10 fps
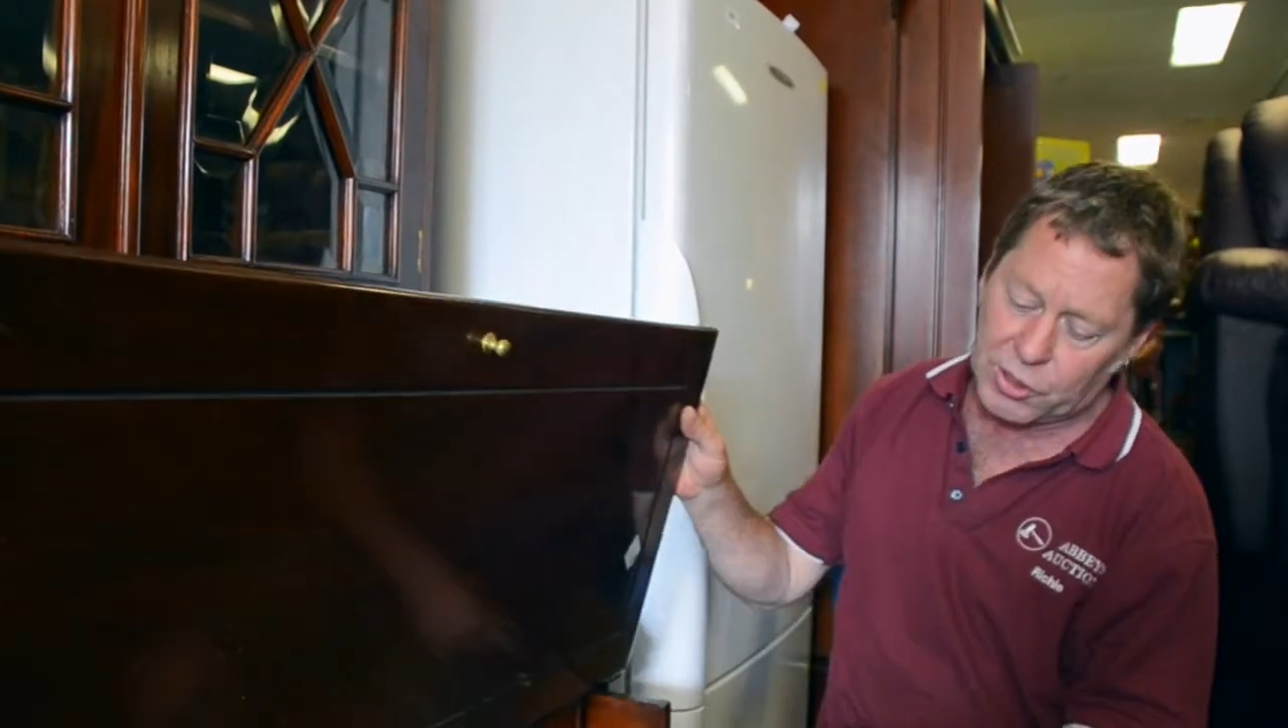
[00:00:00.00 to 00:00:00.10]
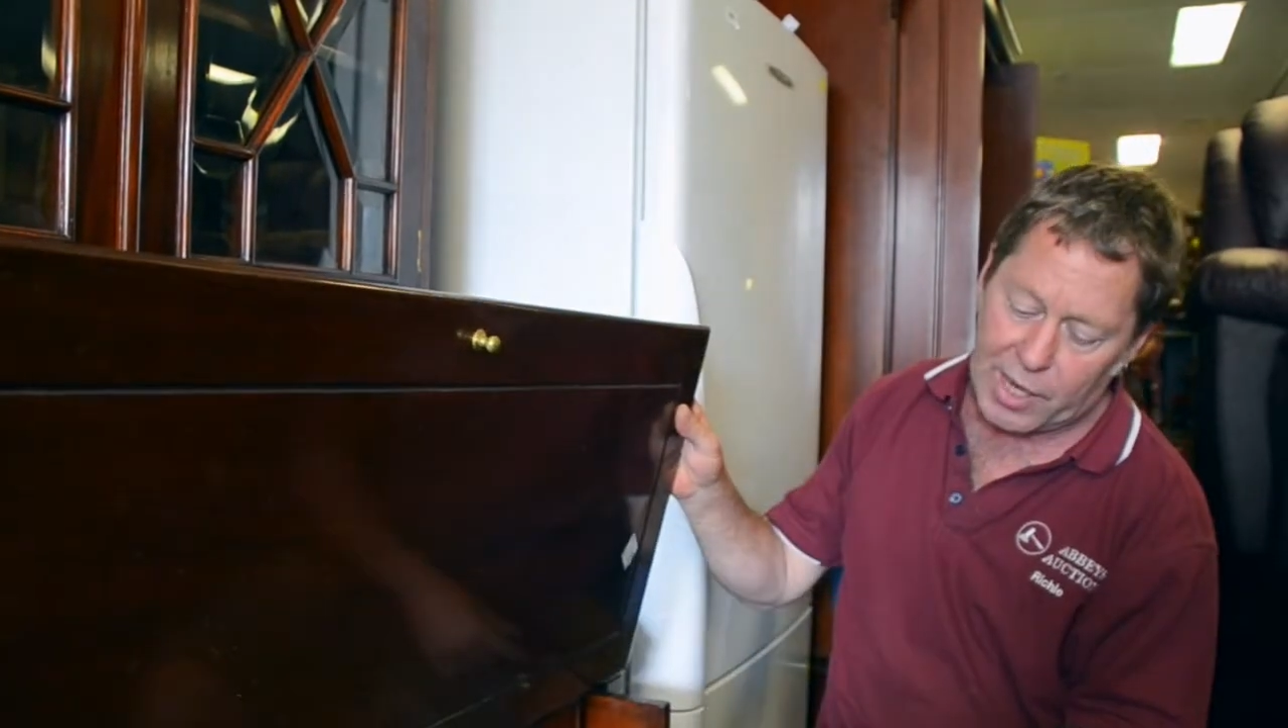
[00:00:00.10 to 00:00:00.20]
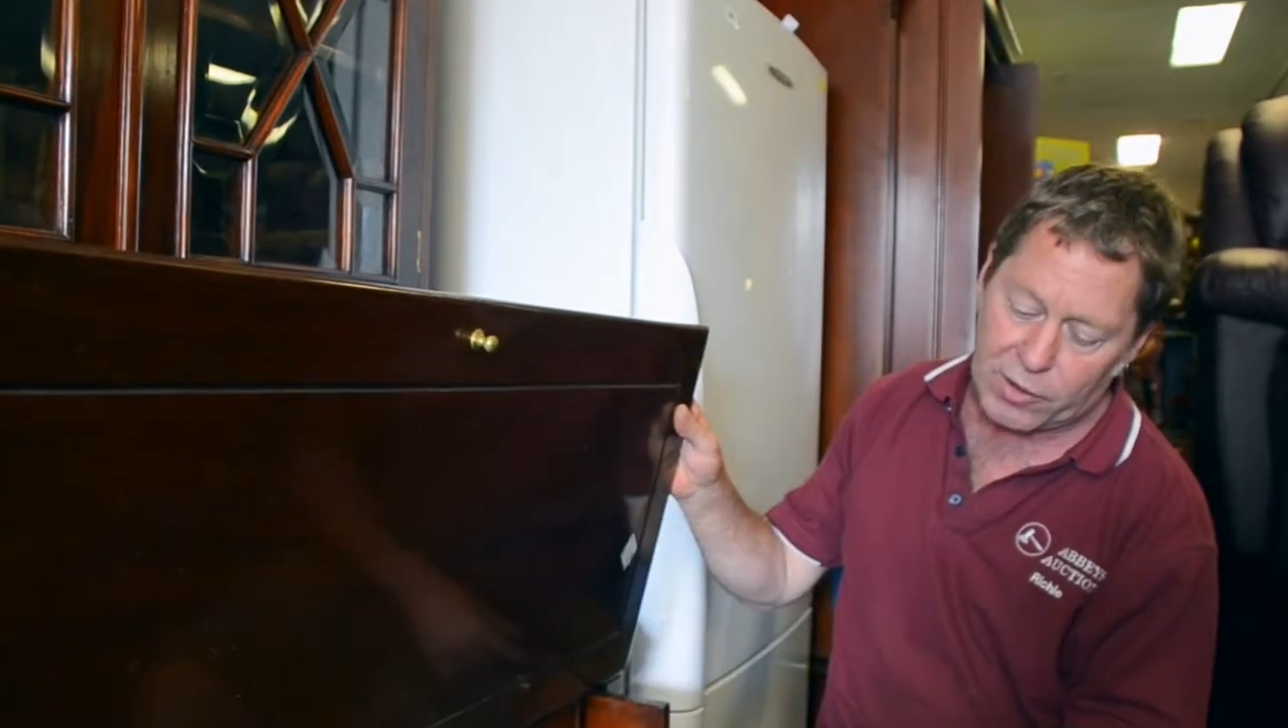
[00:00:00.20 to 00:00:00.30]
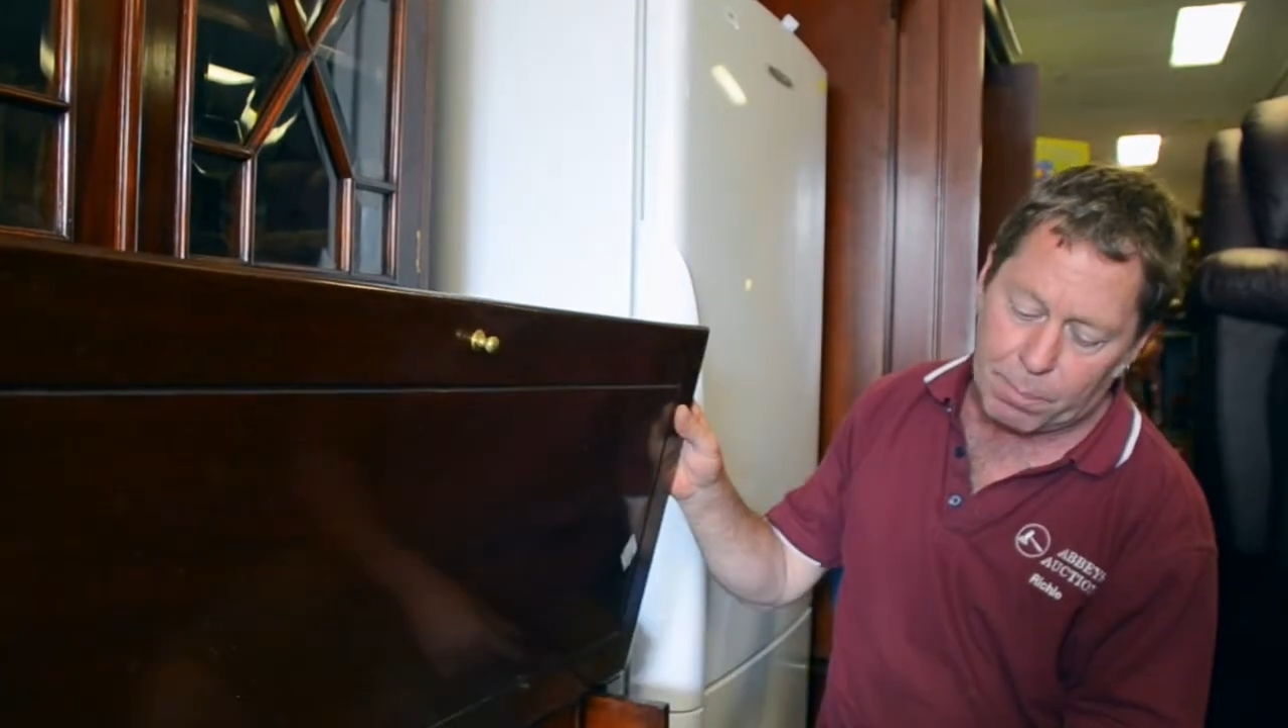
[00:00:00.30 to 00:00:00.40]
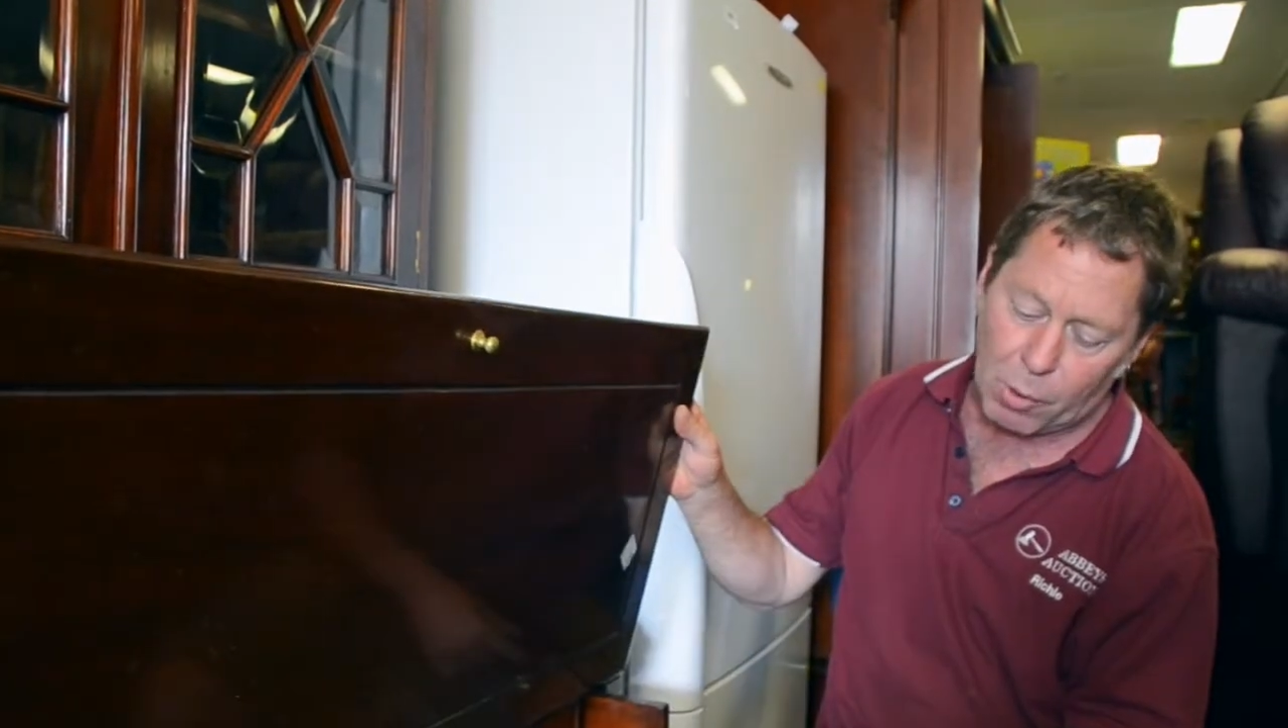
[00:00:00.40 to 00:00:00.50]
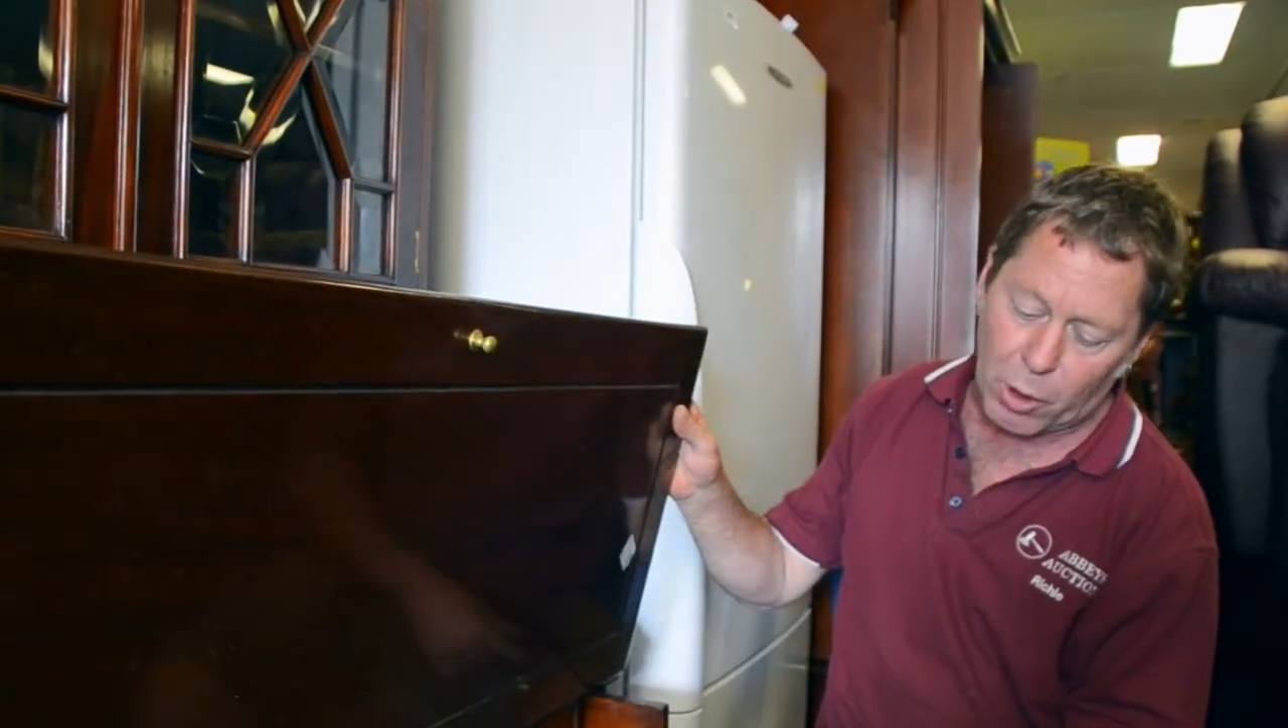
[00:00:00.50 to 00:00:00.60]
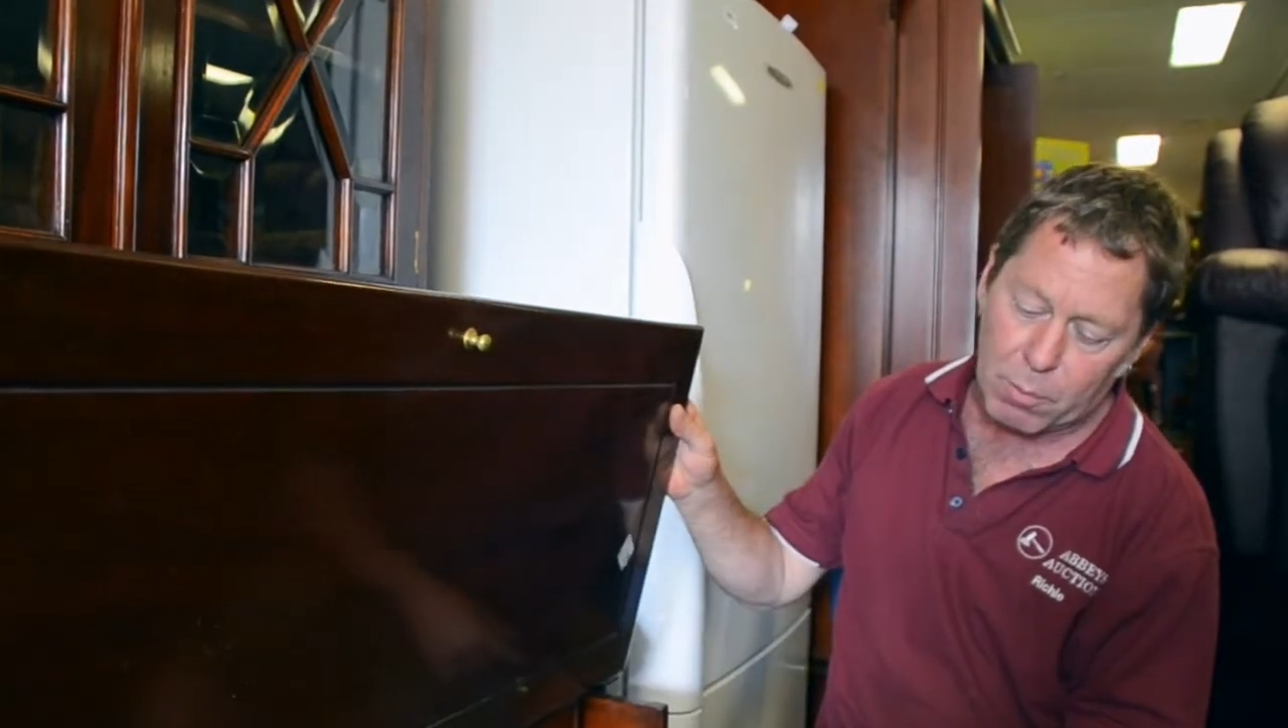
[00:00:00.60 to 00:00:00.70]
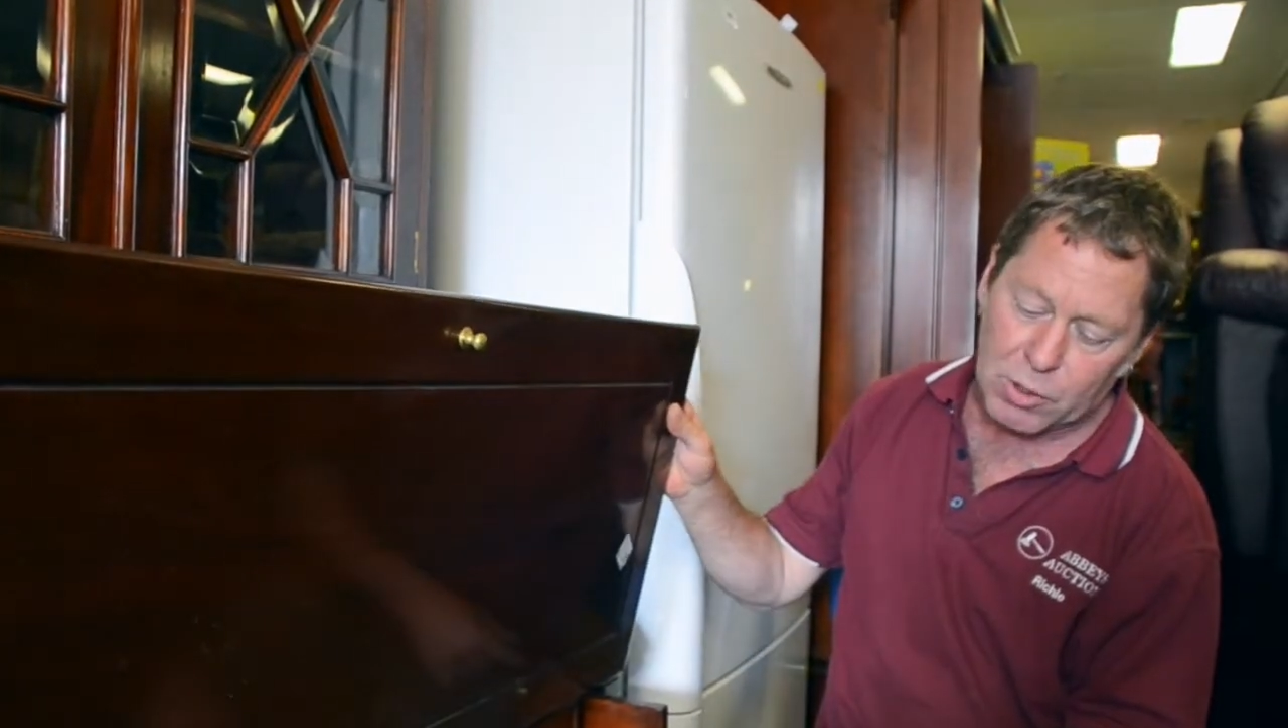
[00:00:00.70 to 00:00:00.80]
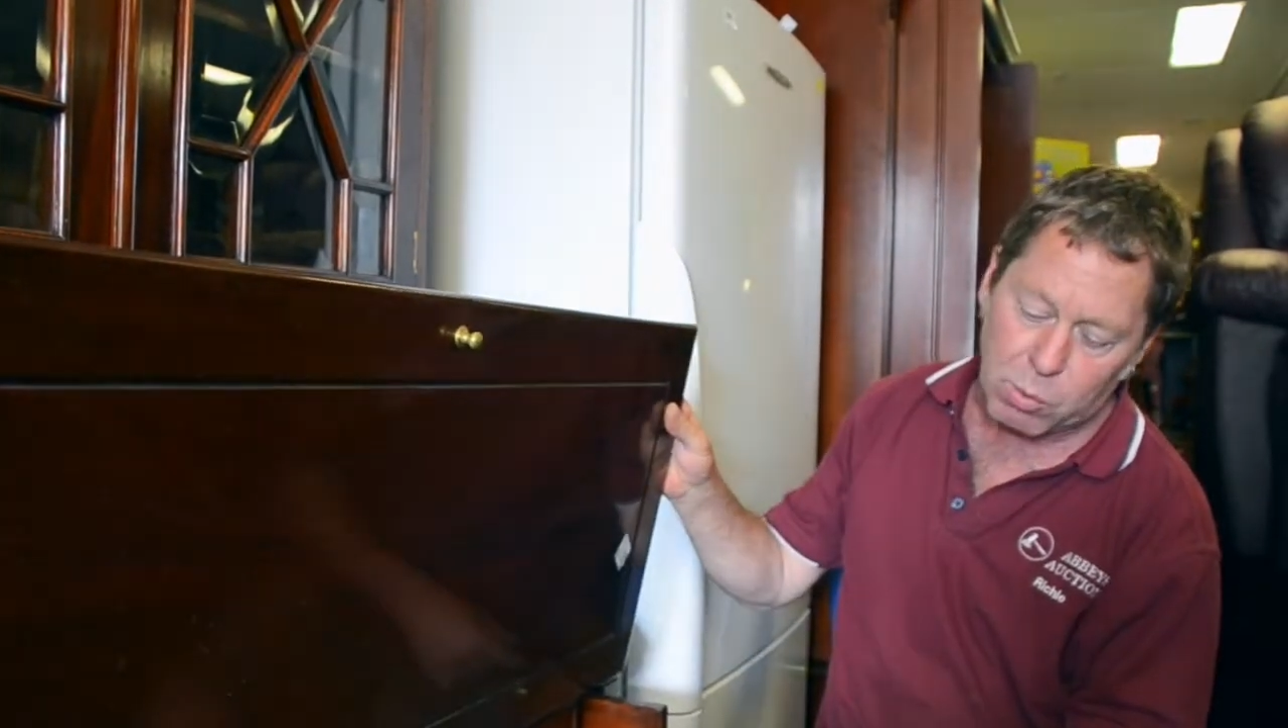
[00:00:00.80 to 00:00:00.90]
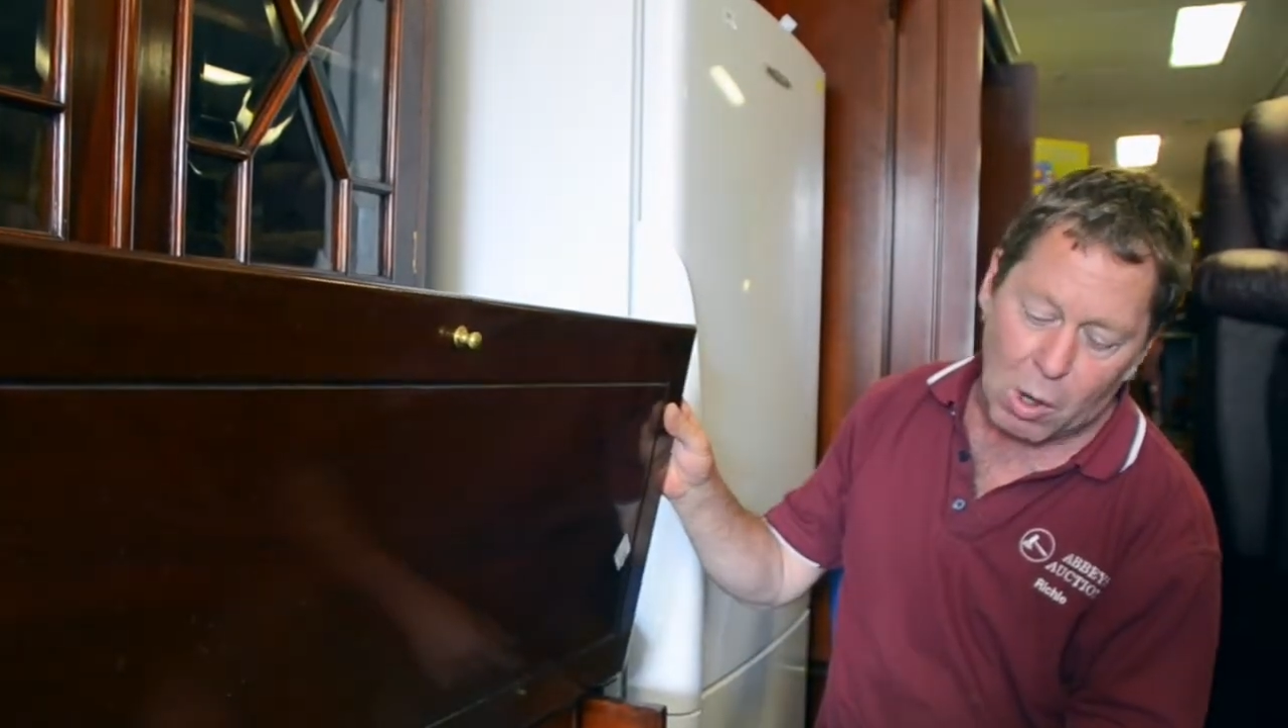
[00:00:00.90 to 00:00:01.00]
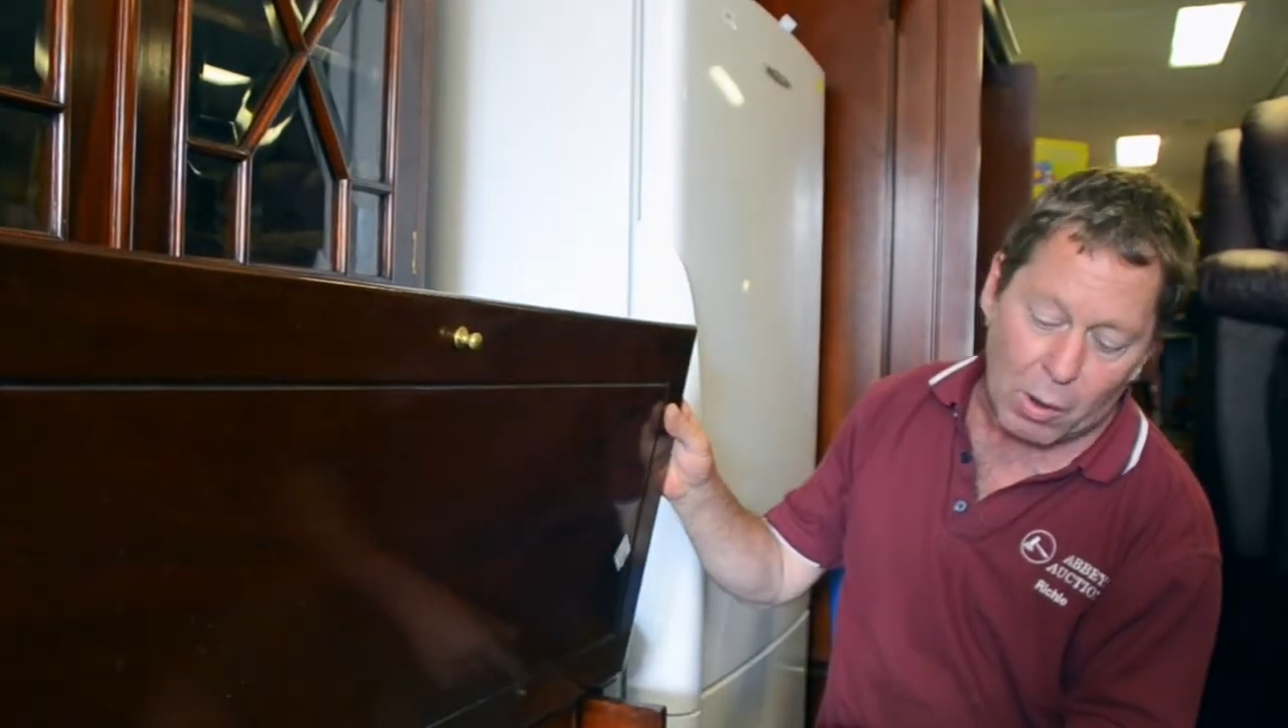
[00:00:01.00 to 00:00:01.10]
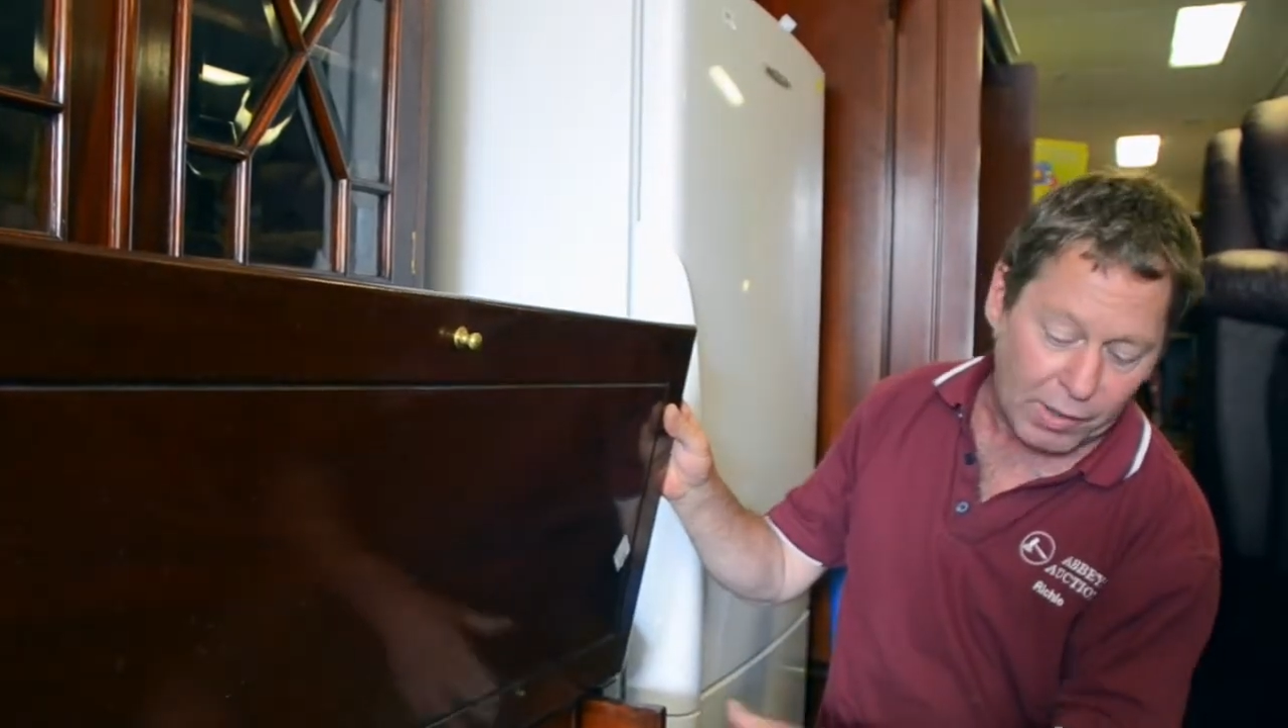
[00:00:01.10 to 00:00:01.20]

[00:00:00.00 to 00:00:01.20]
down the bottom as well,